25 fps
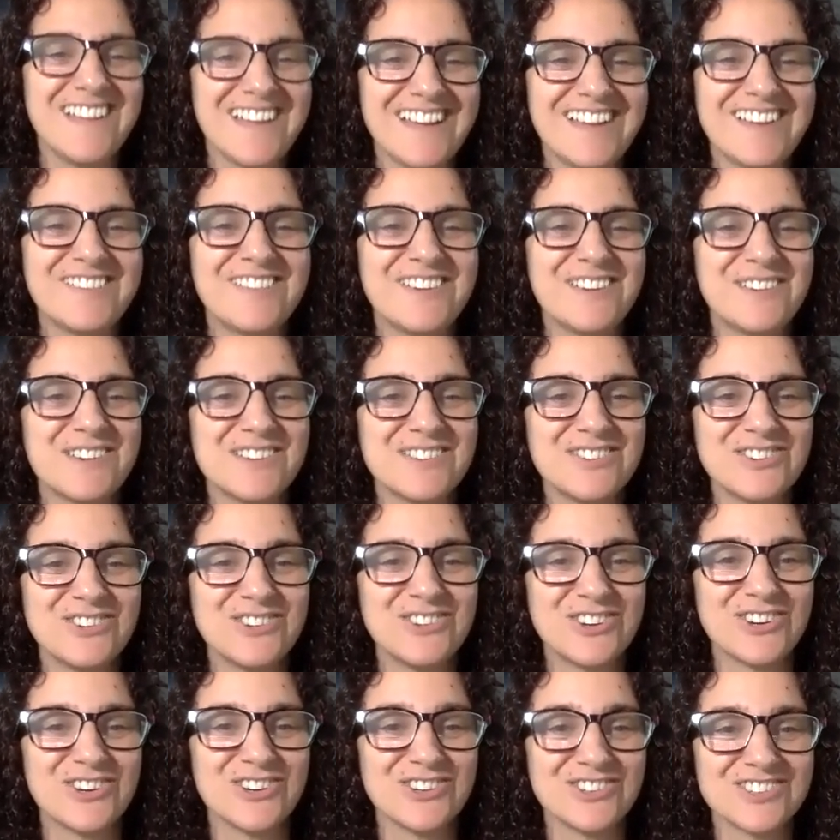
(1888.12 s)
if it was a
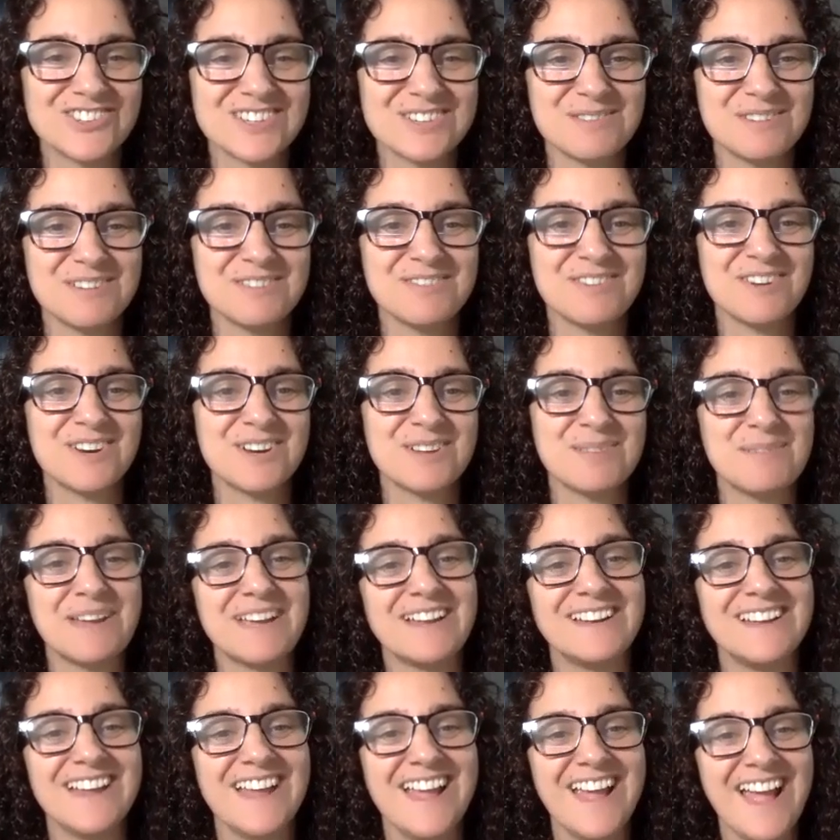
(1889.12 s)
girl, she would have already
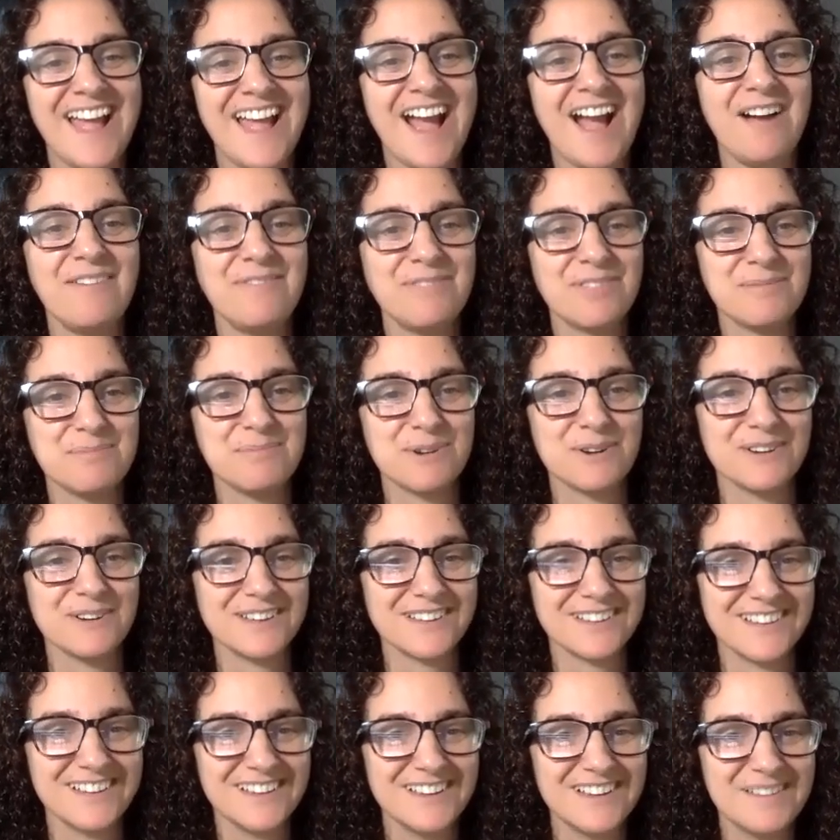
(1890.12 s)
made half the
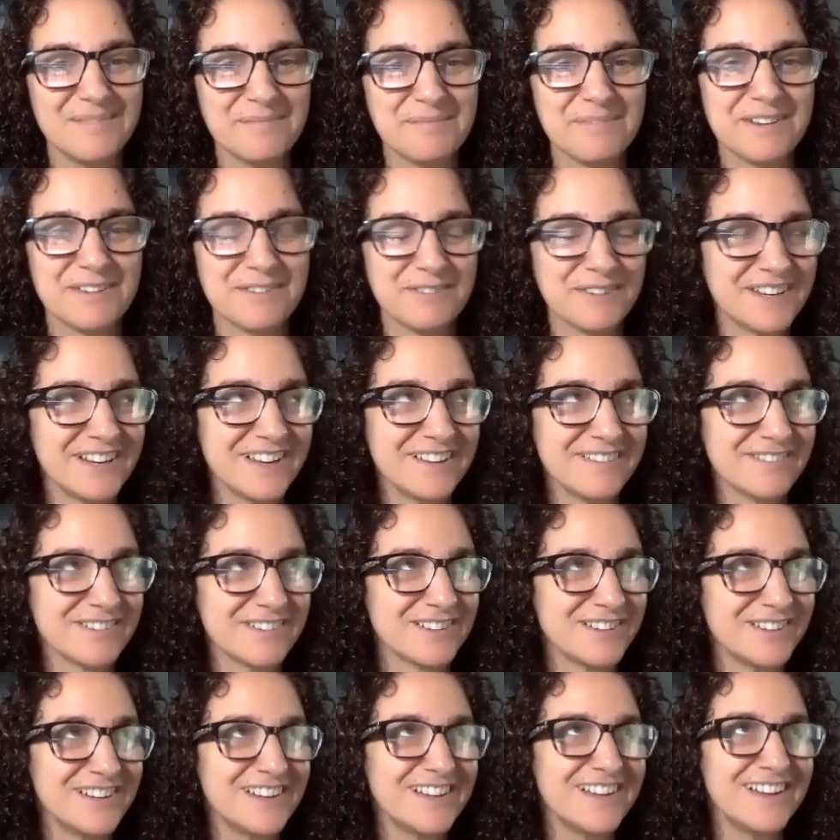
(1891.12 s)
book, but
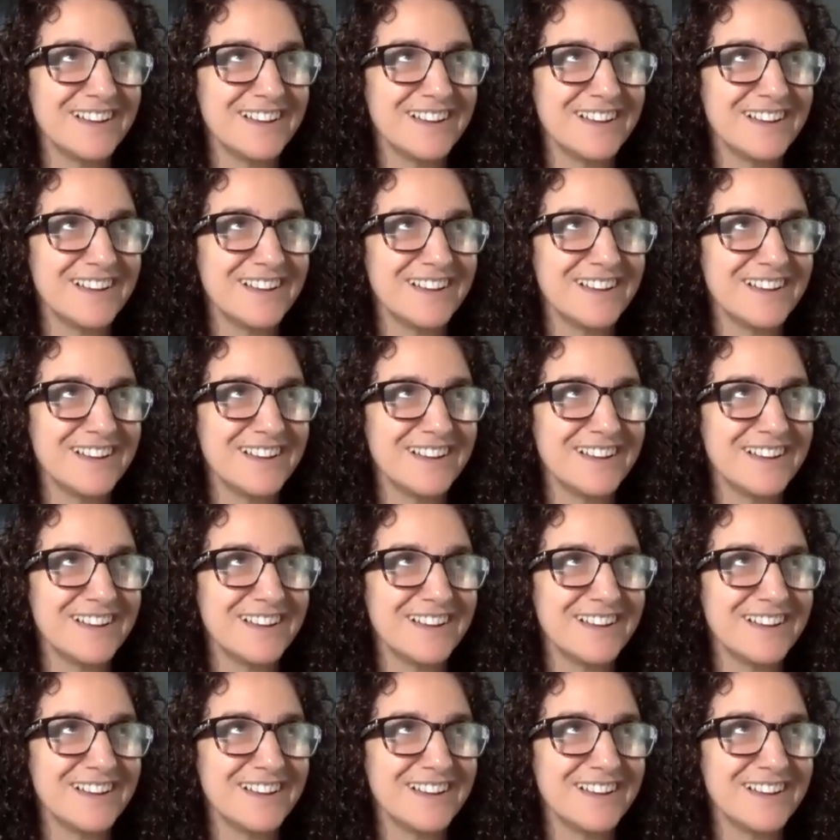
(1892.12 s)
whatever.